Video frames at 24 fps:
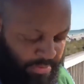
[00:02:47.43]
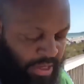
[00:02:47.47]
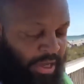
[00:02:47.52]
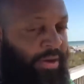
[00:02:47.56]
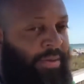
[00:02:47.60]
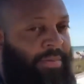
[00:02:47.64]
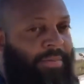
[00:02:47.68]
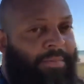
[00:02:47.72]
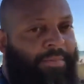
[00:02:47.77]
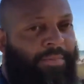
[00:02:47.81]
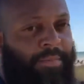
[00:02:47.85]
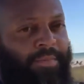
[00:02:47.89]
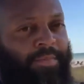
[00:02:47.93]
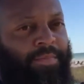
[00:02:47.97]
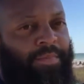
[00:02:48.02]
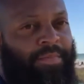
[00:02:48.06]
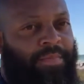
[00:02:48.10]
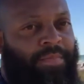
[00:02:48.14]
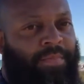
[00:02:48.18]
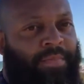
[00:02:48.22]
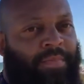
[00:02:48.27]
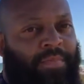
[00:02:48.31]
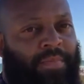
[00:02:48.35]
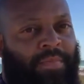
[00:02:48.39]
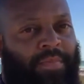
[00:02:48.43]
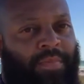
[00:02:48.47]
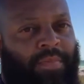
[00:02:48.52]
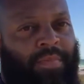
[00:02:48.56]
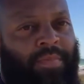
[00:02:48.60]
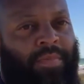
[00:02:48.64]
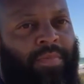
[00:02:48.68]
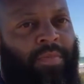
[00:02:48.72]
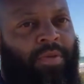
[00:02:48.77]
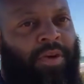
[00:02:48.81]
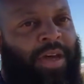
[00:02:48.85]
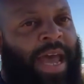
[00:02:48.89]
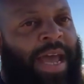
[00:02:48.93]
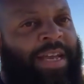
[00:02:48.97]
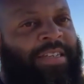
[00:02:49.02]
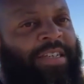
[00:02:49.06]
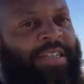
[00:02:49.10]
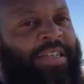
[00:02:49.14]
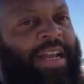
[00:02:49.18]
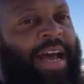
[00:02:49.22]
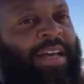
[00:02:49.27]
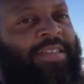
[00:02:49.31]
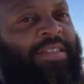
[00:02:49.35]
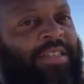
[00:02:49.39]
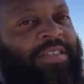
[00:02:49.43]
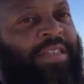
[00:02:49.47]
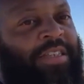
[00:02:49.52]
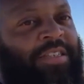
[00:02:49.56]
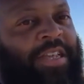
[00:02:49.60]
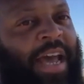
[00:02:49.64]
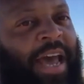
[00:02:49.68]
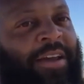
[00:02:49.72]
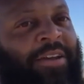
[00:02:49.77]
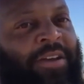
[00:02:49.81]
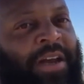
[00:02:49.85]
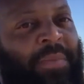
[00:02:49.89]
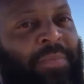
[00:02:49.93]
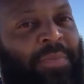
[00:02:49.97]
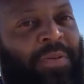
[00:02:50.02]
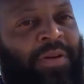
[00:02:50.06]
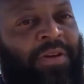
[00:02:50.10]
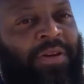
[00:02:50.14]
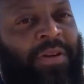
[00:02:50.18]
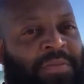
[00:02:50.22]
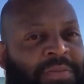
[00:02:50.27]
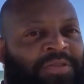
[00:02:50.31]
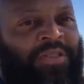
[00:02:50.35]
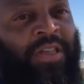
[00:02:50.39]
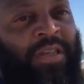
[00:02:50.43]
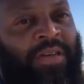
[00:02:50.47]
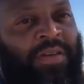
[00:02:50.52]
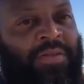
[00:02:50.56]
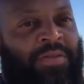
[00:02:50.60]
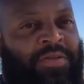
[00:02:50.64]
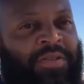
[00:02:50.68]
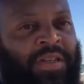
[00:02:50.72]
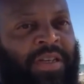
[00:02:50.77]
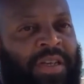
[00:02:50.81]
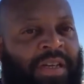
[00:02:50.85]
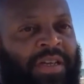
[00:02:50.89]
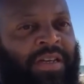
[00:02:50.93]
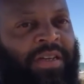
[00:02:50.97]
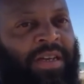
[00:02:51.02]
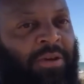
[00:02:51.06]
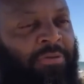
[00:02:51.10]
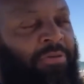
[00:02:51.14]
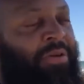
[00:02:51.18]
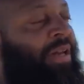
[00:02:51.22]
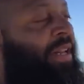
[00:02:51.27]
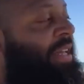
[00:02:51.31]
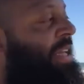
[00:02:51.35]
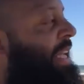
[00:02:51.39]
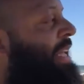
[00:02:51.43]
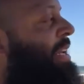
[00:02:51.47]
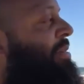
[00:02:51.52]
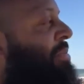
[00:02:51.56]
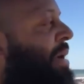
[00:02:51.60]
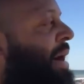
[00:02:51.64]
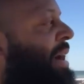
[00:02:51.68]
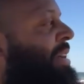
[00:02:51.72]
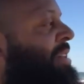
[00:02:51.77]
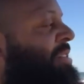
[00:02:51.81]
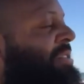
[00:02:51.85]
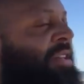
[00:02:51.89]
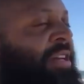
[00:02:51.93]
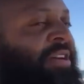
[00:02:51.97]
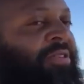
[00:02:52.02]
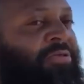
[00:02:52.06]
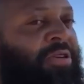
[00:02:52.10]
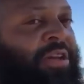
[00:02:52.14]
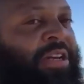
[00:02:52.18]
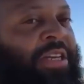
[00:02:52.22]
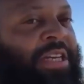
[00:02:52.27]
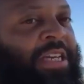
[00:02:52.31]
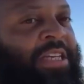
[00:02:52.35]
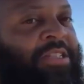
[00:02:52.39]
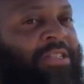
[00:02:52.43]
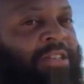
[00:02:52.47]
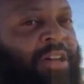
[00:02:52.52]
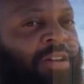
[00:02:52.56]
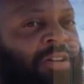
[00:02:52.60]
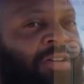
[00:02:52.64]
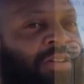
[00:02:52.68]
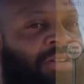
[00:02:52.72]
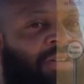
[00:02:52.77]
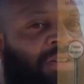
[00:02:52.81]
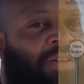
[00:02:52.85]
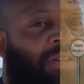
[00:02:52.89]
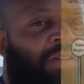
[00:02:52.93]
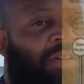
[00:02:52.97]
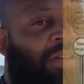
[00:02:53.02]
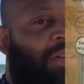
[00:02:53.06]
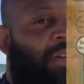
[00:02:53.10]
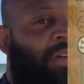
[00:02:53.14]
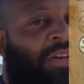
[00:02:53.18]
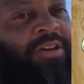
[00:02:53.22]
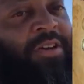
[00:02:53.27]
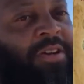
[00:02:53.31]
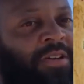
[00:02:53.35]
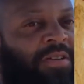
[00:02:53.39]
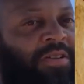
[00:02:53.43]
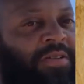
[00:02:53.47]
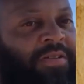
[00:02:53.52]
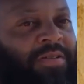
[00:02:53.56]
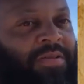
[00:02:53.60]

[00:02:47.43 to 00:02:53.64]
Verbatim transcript: Yeah. But like, well, Ashkenaz is the title they put on themselves. They're really Edomites. They're really Esau. Yeah.